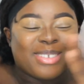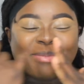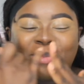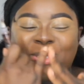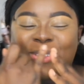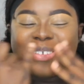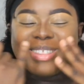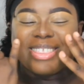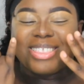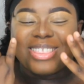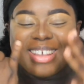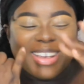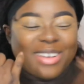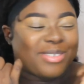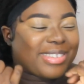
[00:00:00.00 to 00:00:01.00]
bold
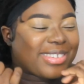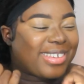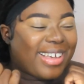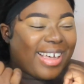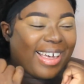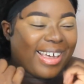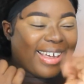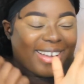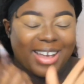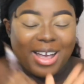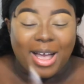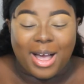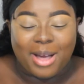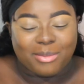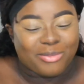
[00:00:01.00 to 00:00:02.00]
lips.
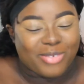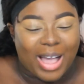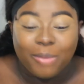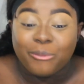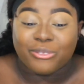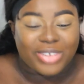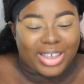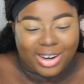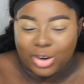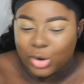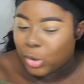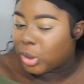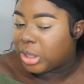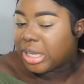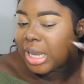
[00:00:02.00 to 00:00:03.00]
I'm
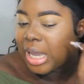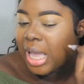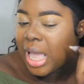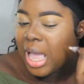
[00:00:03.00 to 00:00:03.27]
fangirling.